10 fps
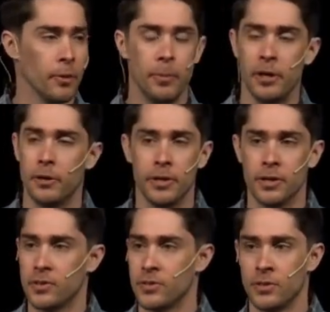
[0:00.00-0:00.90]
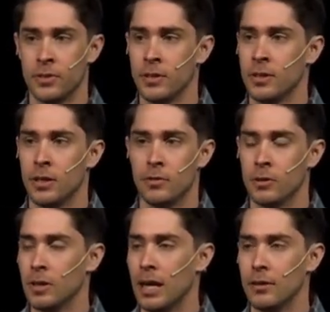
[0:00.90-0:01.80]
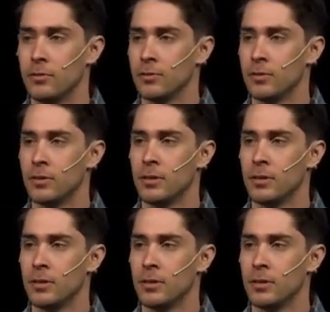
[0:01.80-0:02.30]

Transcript: bitterness of her life,